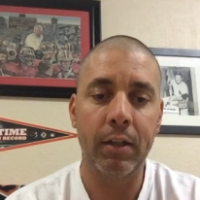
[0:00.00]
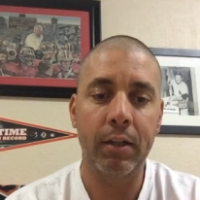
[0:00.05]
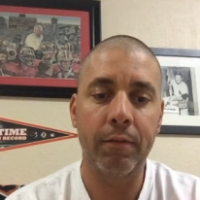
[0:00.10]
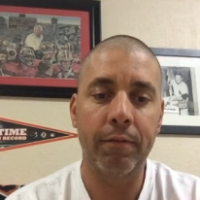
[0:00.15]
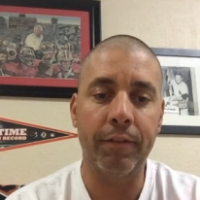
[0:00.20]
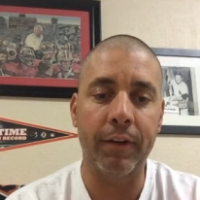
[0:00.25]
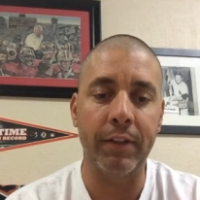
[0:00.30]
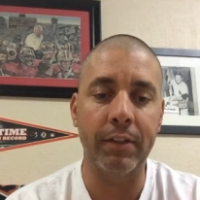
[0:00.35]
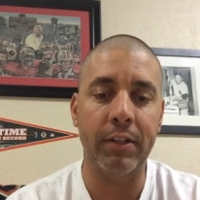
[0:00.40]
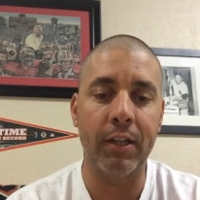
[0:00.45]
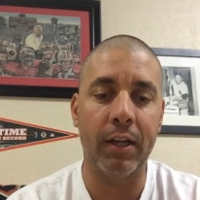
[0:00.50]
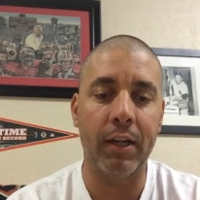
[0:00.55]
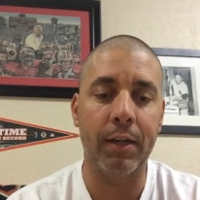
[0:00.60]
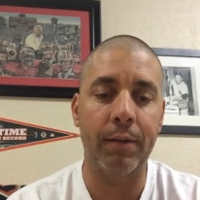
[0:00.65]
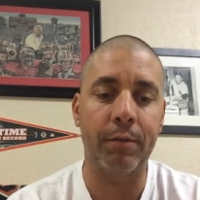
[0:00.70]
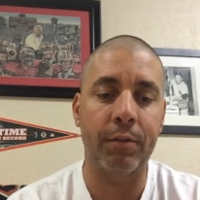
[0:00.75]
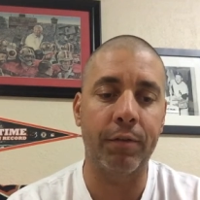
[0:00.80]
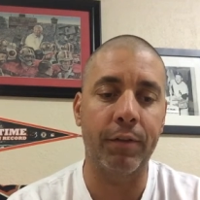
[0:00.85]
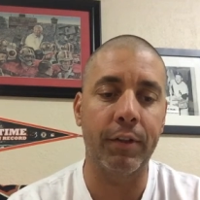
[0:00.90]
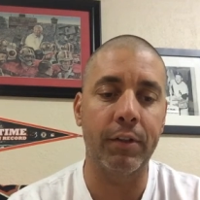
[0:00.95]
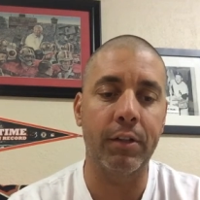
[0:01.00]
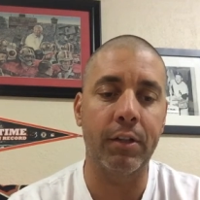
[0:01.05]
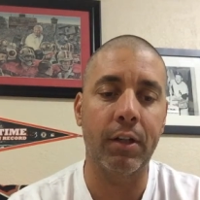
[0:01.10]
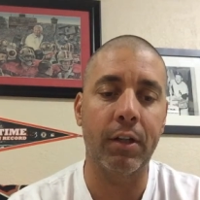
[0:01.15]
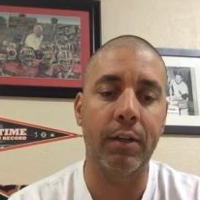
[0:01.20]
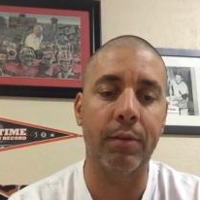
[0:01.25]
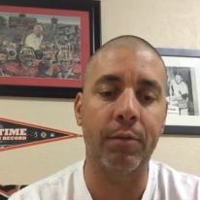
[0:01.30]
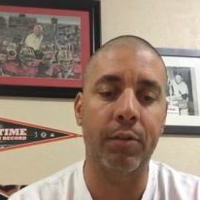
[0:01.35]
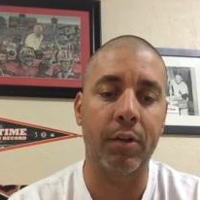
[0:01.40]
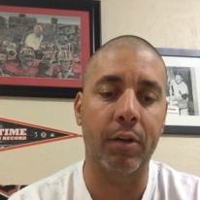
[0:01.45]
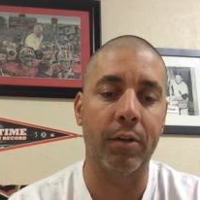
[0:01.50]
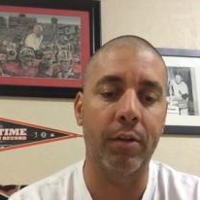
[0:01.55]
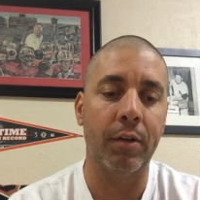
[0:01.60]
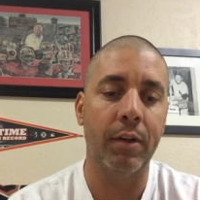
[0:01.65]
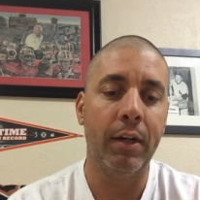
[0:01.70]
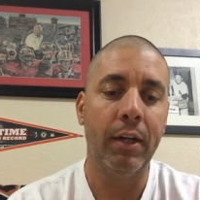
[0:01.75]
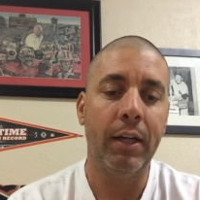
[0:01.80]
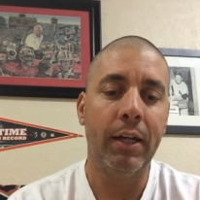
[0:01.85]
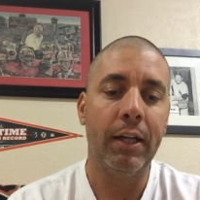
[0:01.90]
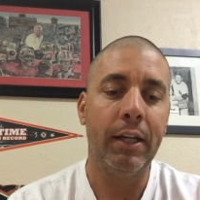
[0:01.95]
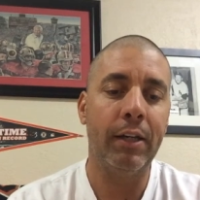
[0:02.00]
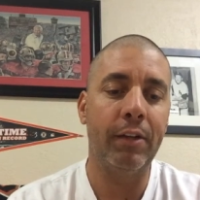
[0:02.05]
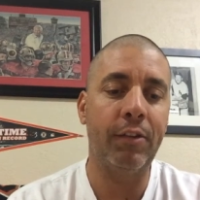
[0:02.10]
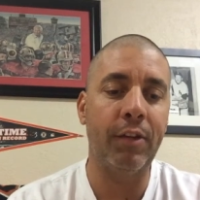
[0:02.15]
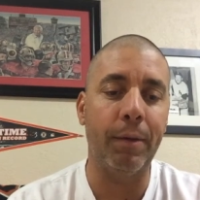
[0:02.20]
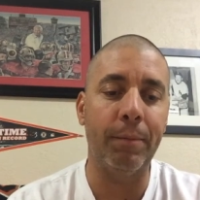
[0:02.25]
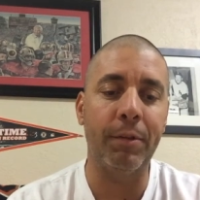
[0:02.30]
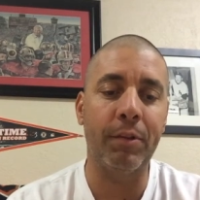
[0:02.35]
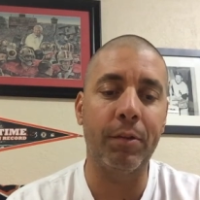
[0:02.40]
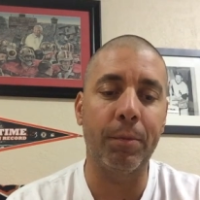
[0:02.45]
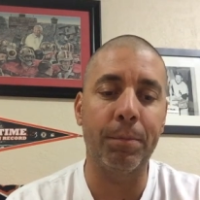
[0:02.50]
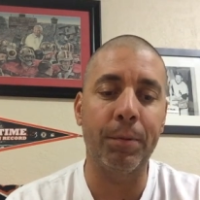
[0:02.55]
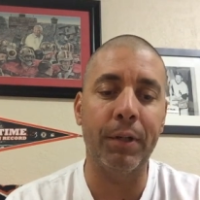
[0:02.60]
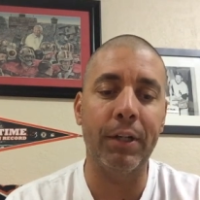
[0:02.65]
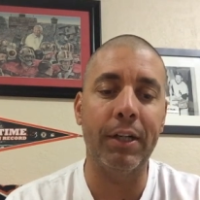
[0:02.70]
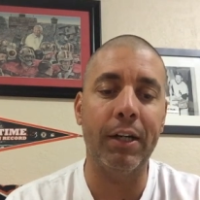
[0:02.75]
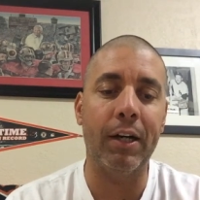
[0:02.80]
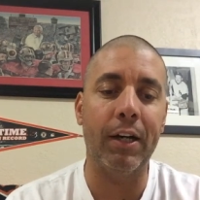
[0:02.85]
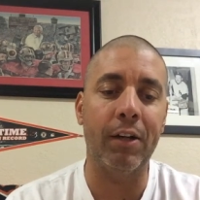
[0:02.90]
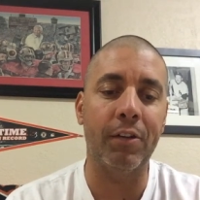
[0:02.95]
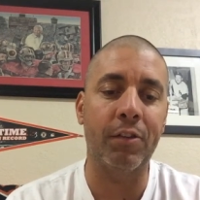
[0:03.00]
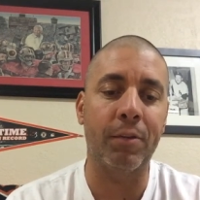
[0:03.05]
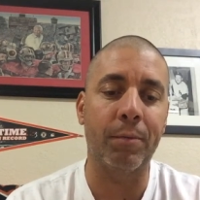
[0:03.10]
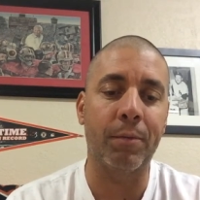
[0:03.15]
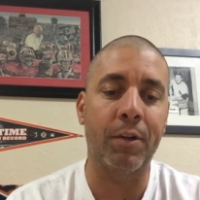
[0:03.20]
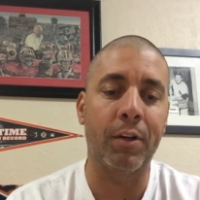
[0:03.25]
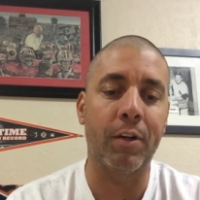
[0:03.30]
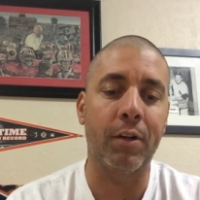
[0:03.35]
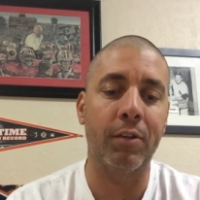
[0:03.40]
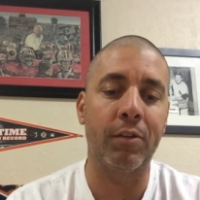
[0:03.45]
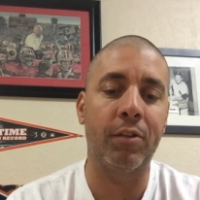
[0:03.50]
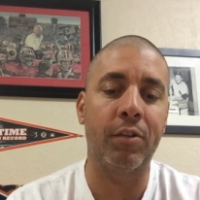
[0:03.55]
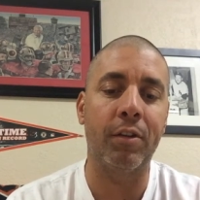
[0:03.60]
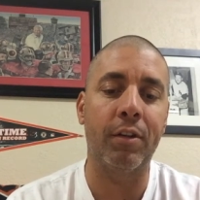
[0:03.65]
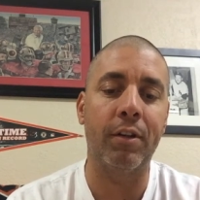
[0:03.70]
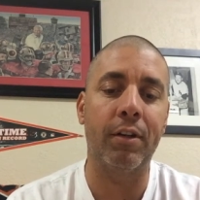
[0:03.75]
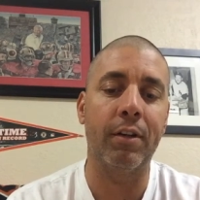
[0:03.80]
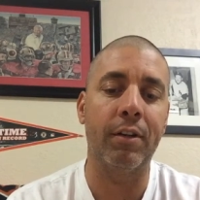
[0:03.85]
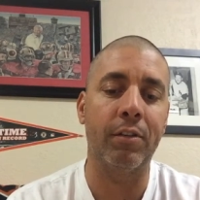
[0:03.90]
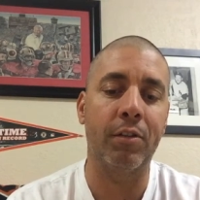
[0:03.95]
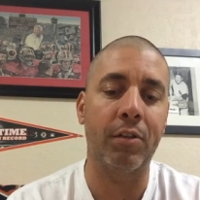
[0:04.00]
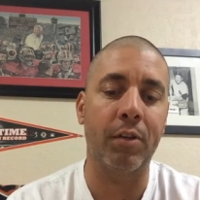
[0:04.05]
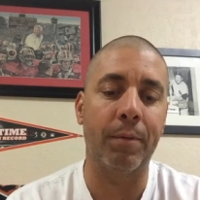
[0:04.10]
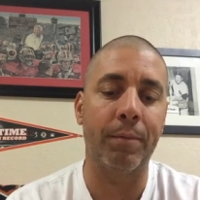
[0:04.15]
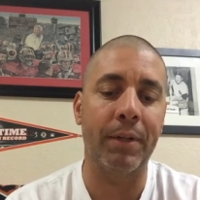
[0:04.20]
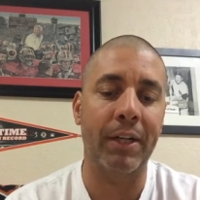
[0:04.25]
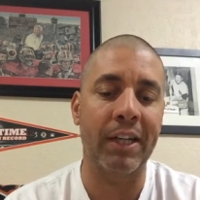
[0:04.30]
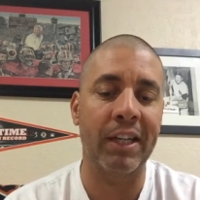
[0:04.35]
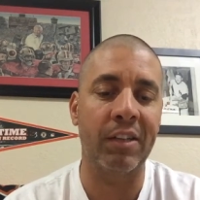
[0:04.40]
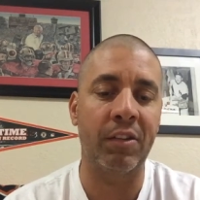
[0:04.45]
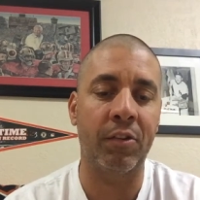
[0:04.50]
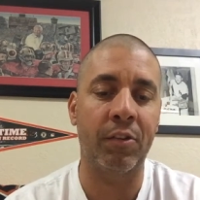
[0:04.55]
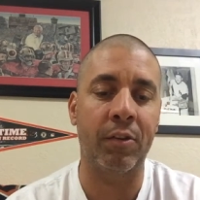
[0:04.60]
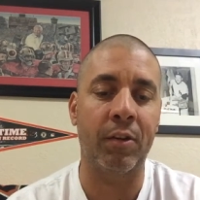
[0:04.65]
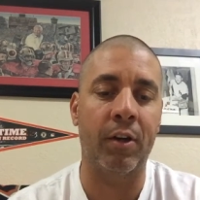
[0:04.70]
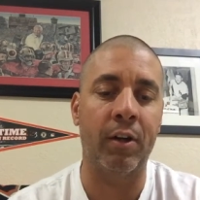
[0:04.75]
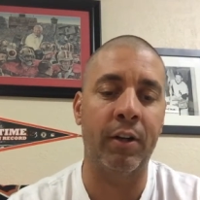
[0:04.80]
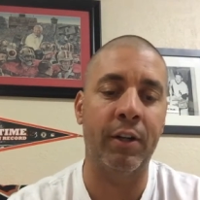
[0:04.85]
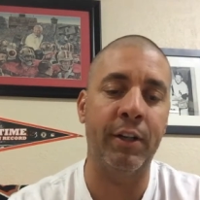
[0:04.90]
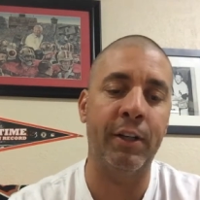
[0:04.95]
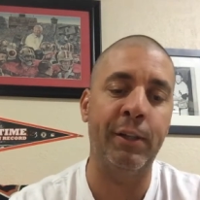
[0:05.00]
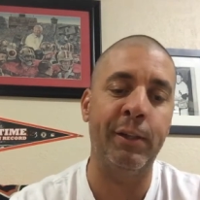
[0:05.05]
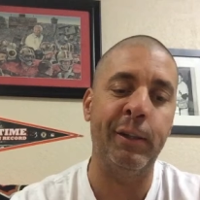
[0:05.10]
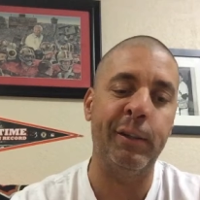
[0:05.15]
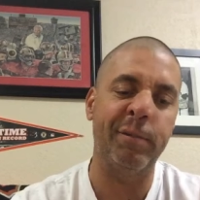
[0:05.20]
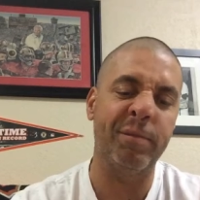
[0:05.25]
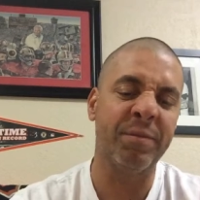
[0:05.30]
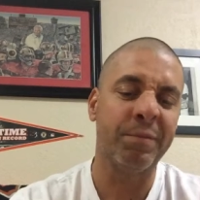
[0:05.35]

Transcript: Fun times, fun times. So he sent me some pretty awesome cards here, and so I'm going to get started.